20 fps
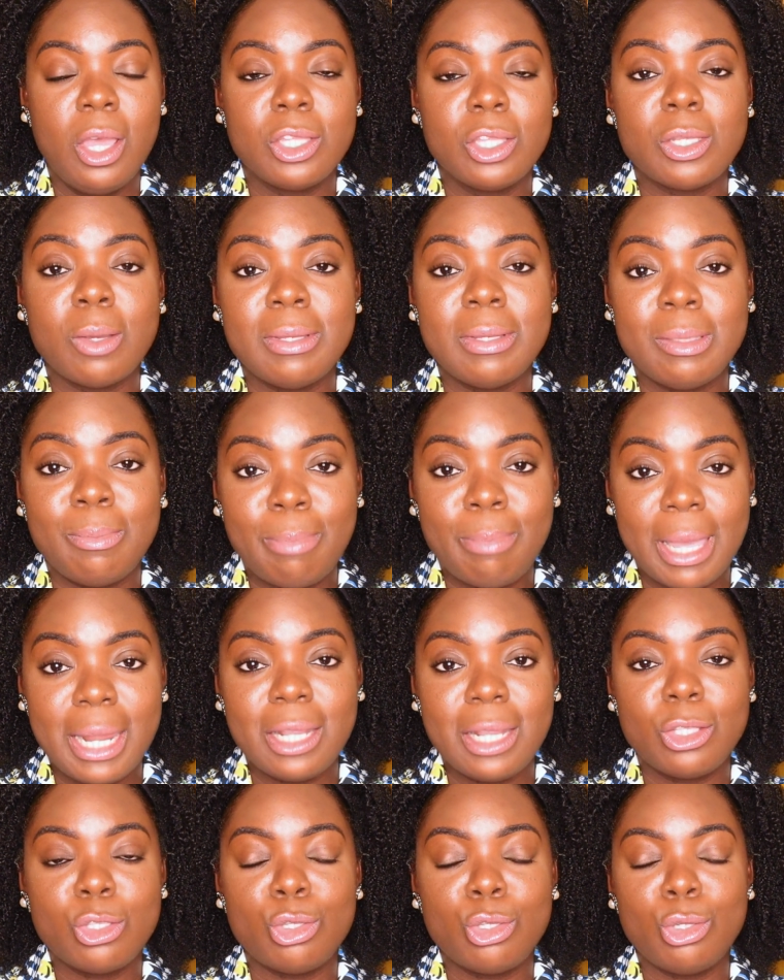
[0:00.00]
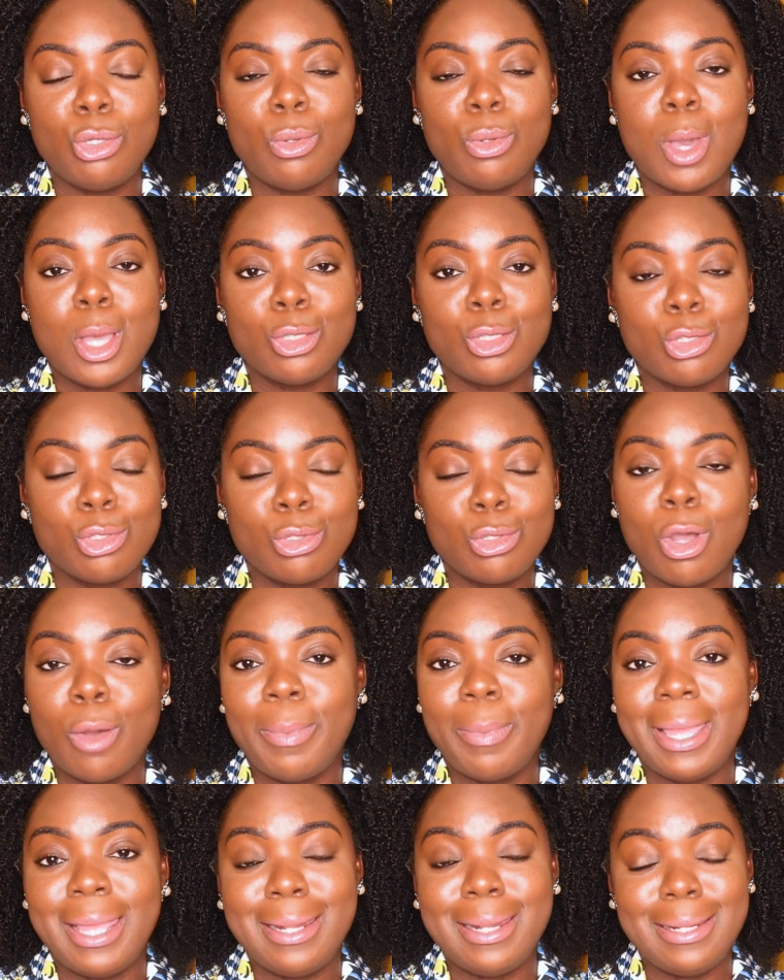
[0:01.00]
So it's better to
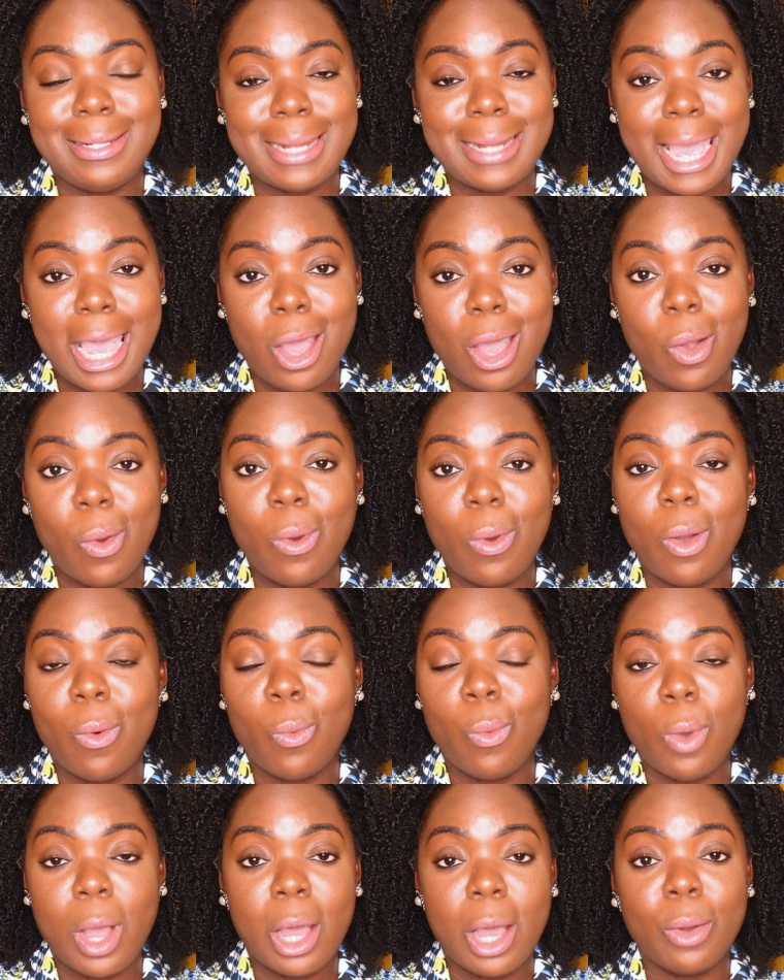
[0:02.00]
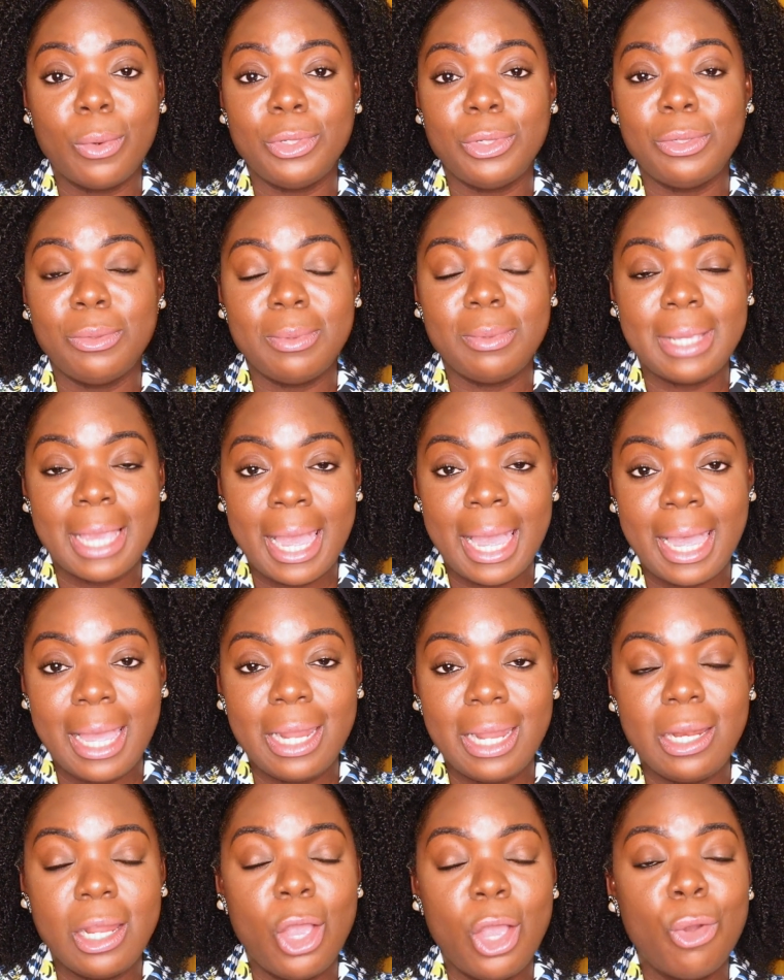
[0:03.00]
stop it now while you
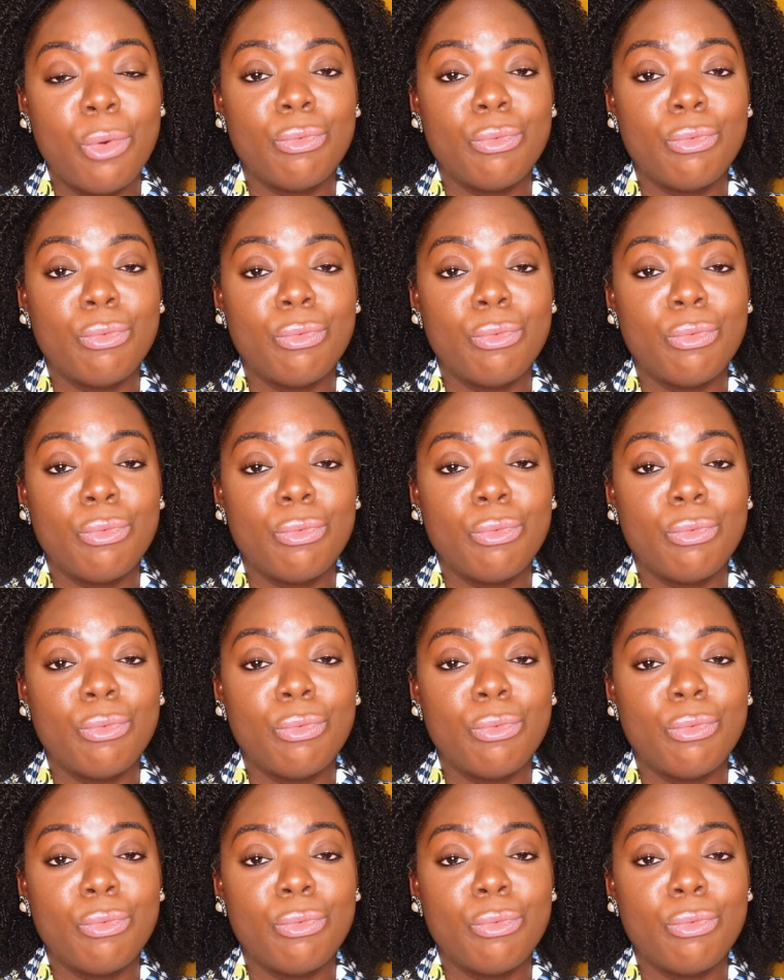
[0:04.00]
can,